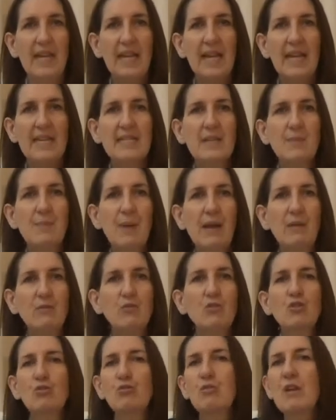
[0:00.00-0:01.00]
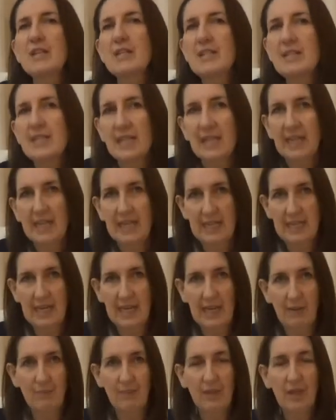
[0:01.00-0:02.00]
It's about trusting in
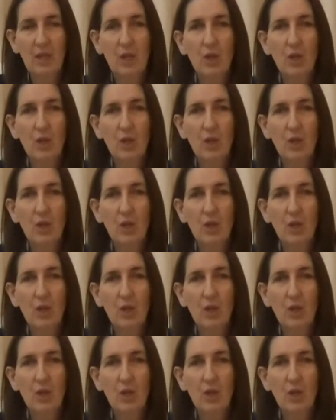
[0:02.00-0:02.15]
him,